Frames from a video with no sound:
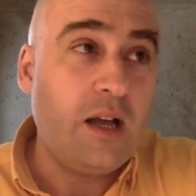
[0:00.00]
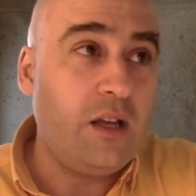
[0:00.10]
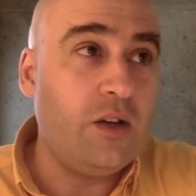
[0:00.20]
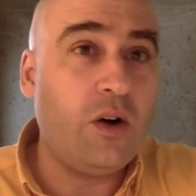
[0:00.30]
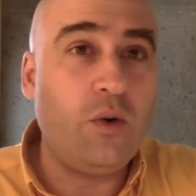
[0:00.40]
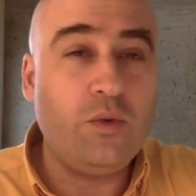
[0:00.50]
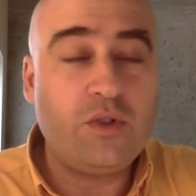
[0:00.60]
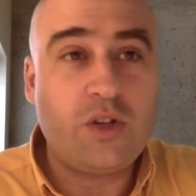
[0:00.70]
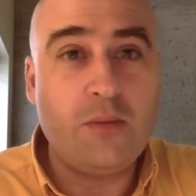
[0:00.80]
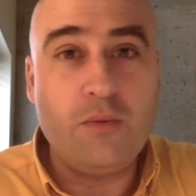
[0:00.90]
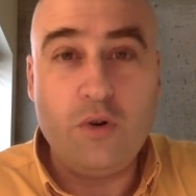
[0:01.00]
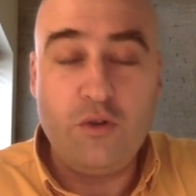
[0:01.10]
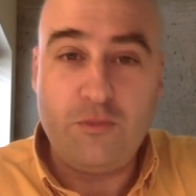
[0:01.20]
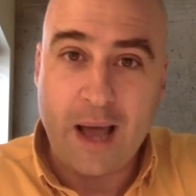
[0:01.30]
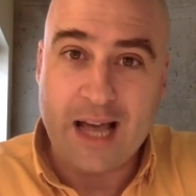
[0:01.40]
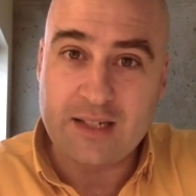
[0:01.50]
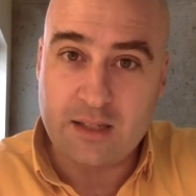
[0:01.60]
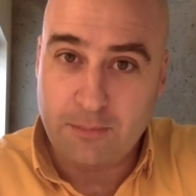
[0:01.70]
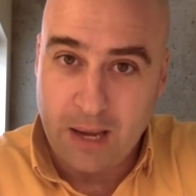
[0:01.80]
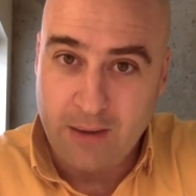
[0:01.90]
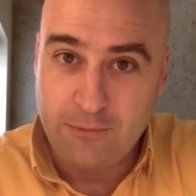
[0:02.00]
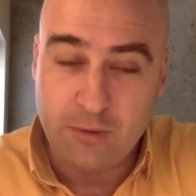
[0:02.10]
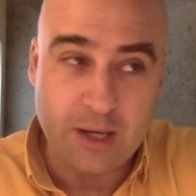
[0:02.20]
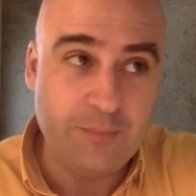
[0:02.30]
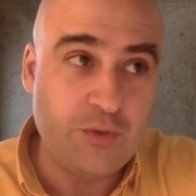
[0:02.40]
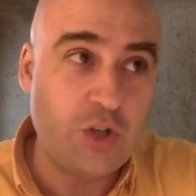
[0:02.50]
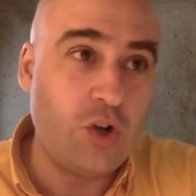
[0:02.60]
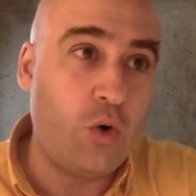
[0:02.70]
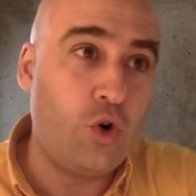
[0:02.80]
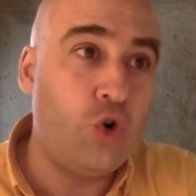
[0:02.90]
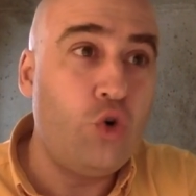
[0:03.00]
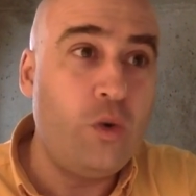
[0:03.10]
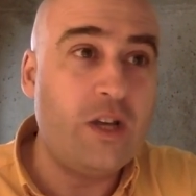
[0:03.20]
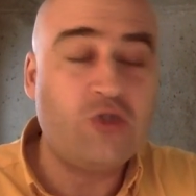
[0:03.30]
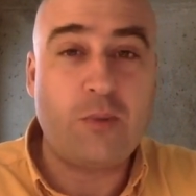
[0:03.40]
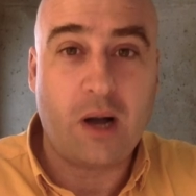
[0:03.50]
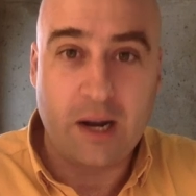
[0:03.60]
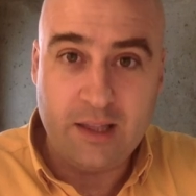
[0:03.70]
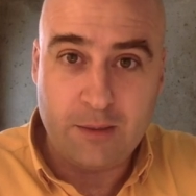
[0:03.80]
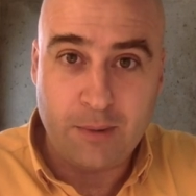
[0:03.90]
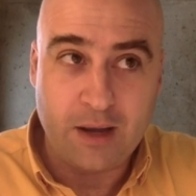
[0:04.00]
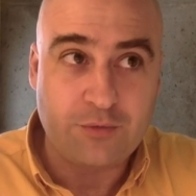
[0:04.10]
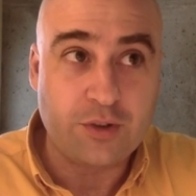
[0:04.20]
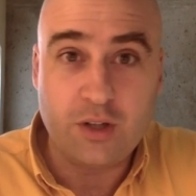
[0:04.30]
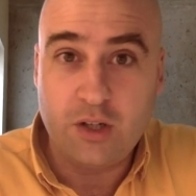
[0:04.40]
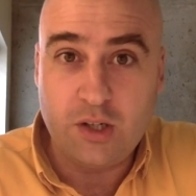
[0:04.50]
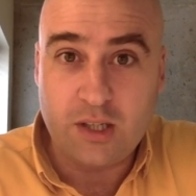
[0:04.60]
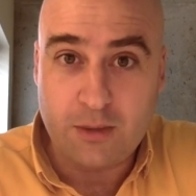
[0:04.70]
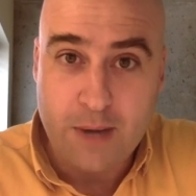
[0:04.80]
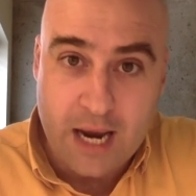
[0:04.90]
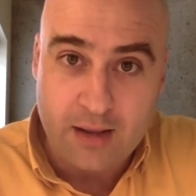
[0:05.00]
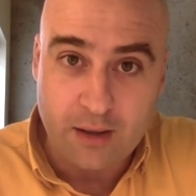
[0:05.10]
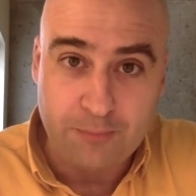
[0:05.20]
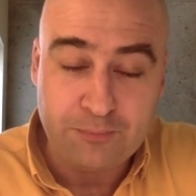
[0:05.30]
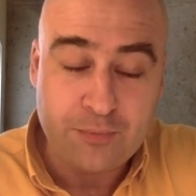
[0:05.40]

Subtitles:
To move past the pamphlet, to know who is behind the pamphlet, the good and the bad of them.